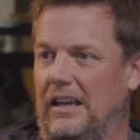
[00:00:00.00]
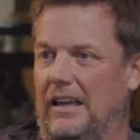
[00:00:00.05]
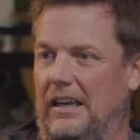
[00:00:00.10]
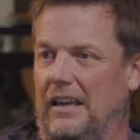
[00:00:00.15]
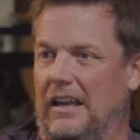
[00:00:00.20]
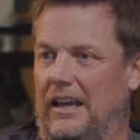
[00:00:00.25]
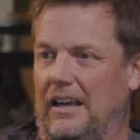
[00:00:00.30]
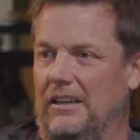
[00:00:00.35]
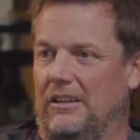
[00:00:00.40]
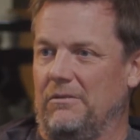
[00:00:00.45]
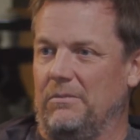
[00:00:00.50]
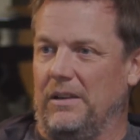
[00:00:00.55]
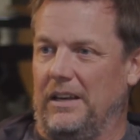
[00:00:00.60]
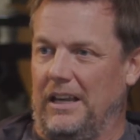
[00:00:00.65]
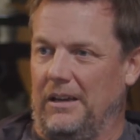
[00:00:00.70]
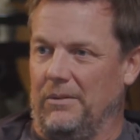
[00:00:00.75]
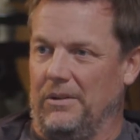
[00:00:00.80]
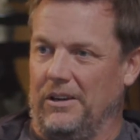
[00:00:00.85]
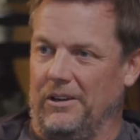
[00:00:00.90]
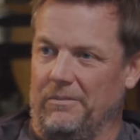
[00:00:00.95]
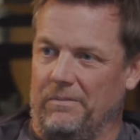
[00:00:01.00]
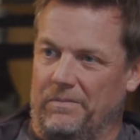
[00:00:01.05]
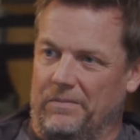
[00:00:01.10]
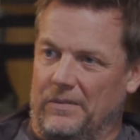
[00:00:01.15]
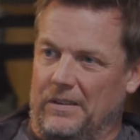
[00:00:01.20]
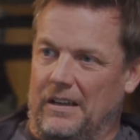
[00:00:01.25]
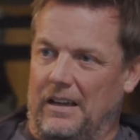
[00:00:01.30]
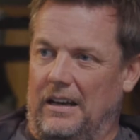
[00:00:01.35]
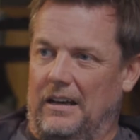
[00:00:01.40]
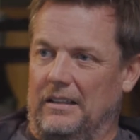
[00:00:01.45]
And how you've been able to
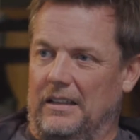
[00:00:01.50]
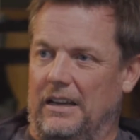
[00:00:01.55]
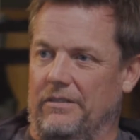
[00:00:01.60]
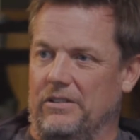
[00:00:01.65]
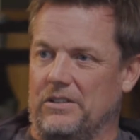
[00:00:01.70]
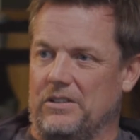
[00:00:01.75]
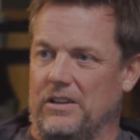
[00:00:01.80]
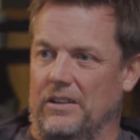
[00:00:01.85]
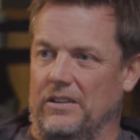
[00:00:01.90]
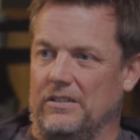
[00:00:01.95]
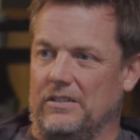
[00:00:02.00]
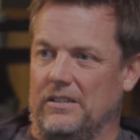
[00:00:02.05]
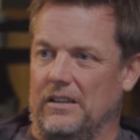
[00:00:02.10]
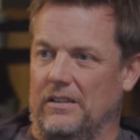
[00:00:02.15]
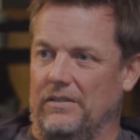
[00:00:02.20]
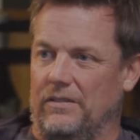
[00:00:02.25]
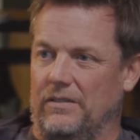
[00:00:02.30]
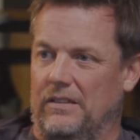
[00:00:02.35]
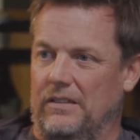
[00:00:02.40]
kind of leverage all this stuff.